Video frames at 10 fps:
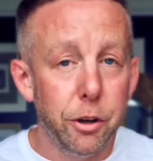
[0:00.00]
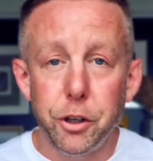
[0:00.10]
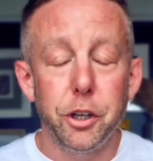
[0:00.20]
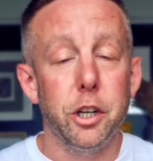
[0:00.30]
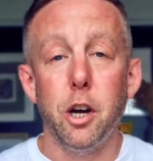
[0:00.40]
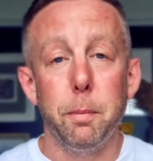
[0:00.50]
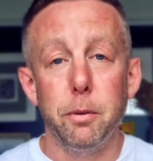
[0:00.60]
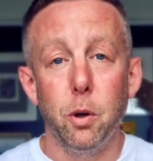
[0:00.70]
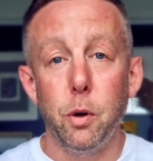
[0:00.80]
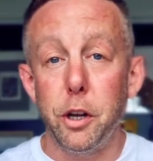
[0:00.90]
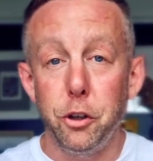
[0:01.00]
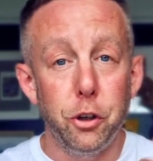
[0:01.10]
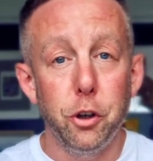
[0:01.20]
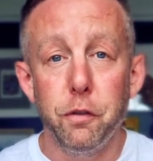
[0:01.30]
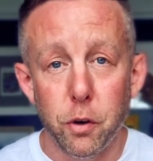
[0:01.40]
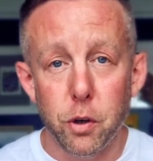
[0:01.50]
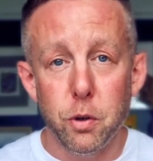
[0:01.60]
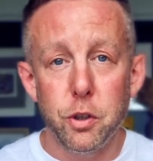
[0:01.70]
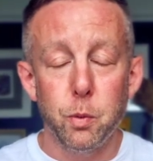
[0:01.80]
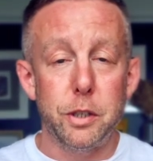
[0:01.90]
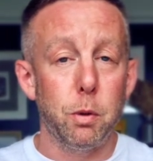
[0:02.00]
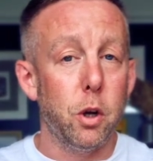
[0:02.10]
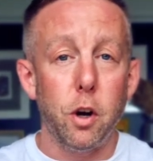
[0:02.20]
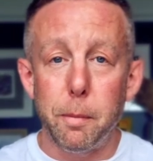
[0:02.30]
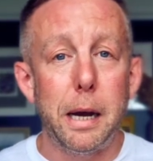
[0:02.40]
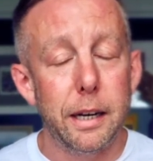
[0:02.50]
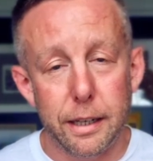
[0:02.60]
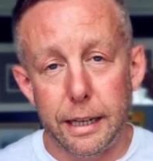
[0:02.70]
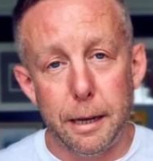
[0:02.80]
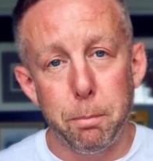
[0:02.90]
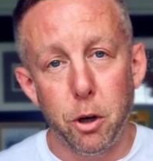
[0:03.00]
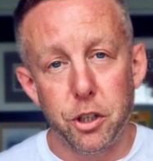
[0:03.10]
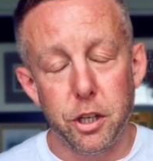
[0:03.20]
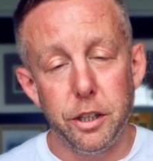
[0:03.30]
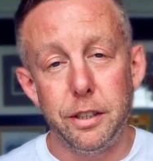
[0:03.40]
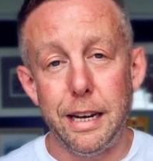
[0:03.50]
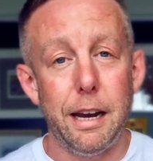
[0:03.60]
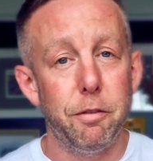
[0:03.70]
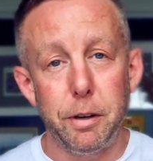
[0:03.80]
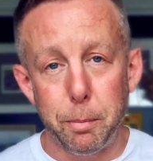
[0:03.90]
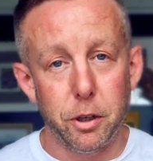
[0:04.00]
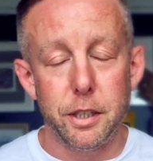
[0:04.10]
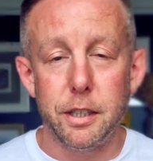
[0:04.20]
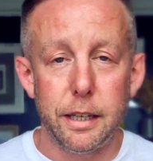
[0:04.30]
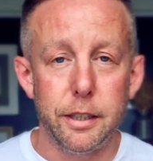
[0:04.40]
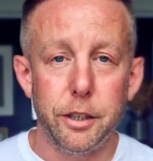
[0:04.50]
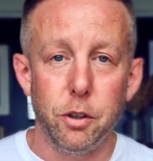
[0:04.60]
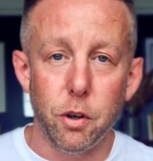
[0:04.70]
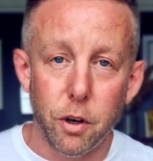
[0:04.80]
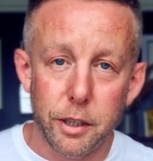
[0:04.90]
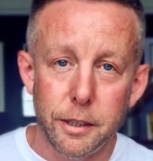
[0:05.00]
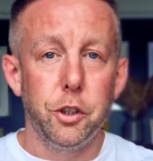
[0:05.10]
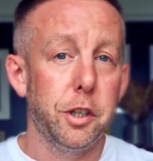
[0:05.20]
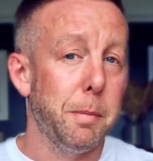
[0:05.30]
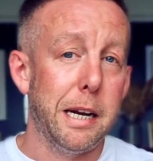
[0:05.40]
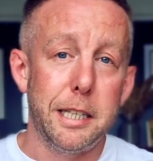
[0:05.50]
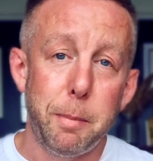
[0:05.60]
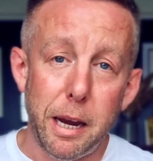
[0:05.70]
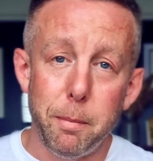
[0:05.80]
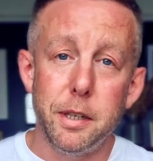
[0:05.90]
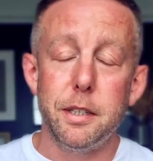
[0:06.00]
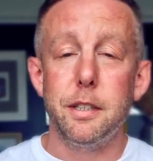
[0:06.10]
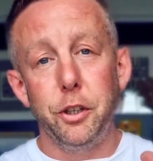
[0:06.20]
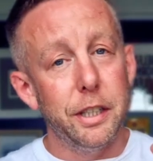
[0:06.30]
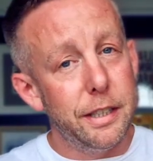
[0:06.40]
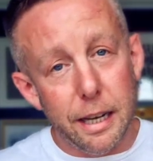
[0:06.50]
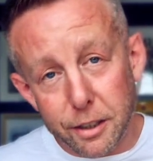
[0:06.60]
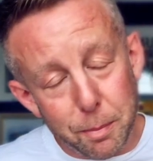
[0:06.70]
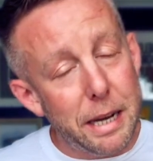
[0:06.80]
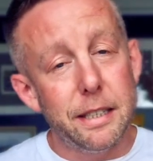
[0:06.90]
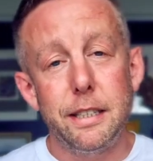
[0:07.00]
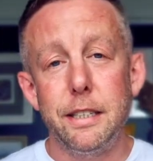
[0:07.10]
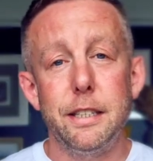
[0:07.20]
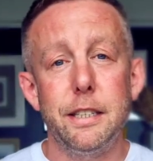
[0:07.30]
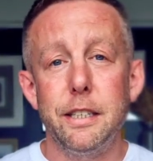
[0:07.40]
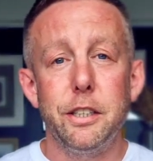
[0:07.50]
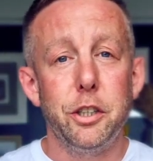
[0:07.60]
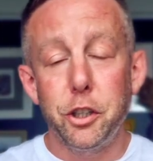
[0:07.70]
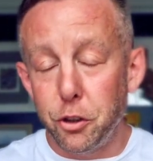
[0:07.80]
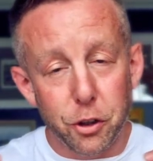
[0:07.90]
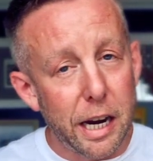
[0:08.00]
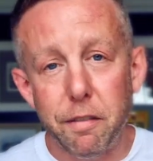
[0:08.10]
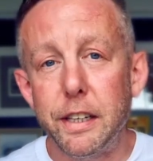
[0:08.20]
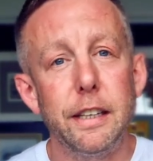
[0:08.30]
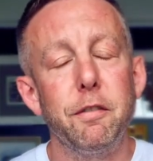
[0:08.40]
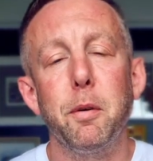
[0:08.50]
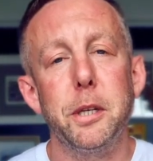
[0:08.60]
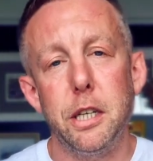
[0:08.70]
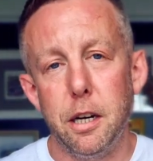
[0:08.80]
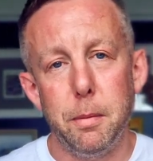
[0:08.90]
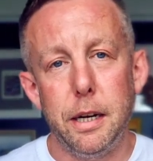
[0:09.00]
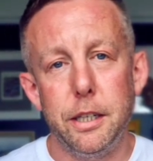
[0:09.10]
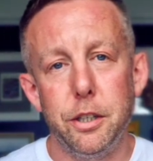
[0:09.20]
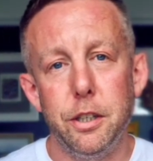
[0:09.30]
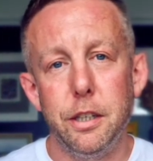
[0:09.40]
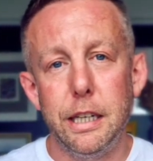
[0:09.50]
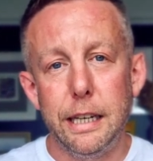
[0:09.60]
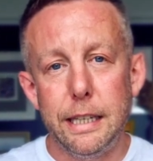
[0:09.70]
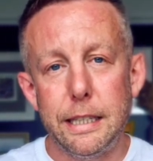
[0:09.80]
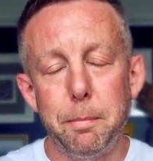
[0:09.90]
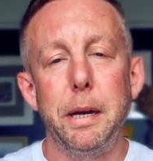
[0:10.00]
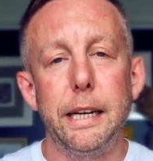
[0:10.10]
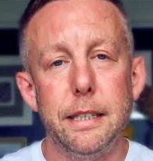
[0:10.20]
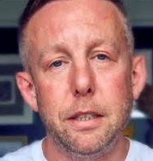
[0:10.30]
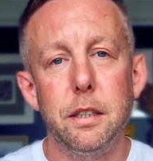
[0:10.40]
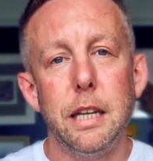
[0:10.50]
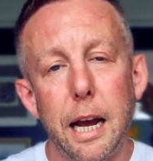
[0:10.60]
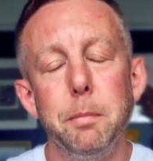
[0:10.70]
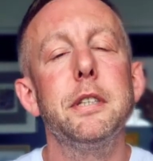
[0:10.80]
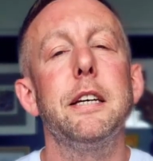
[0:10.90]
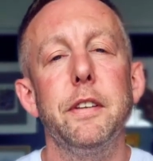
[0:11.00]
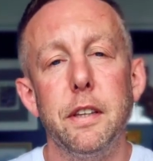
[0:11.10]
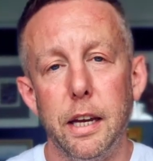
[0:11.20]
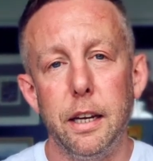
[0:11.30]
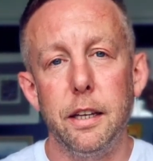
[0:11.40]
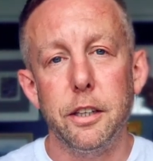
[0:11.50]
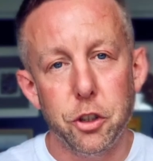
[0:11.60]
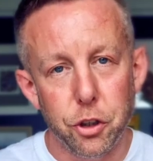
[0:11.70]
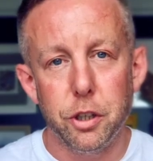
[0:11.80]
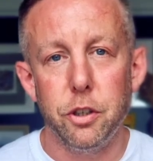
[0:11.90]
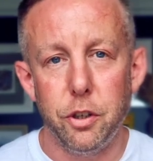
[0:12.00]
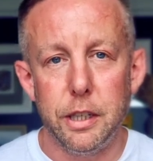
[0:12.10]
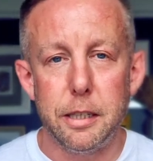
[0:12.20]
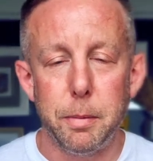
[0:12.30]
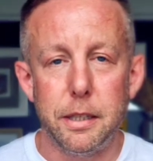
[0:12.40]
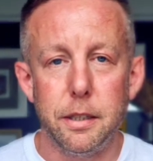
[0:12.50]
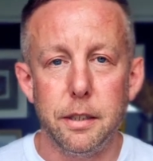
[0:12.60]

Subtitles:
you can upload new photos, which will automatically get pushed out to every booking site that you're on. You can manage payments, you can send your messages, you can do everything from a channel manager. It is the biggest time-saving thing that you can do in this business.